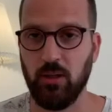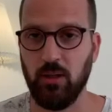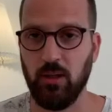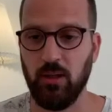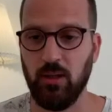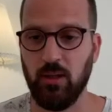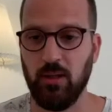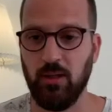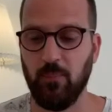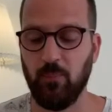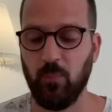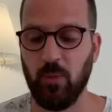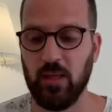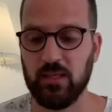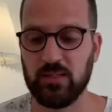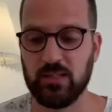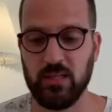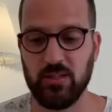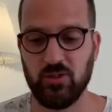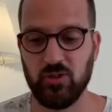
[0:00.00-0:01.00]

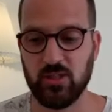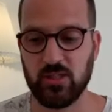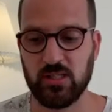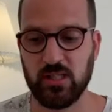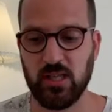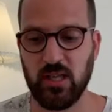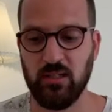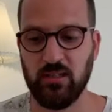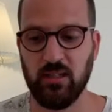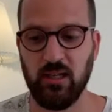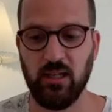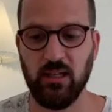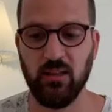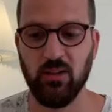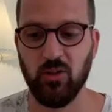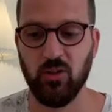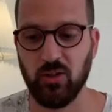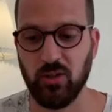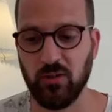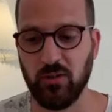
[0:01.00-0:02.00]
As I just said, I
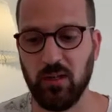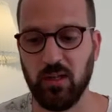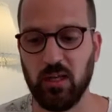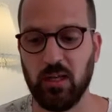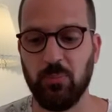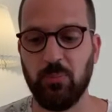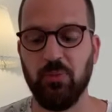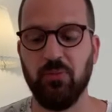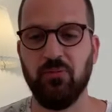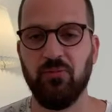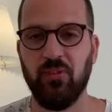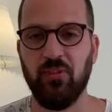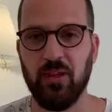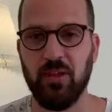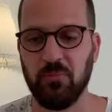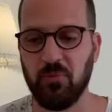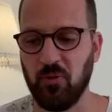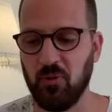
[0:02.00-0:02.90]
learned a couple of them,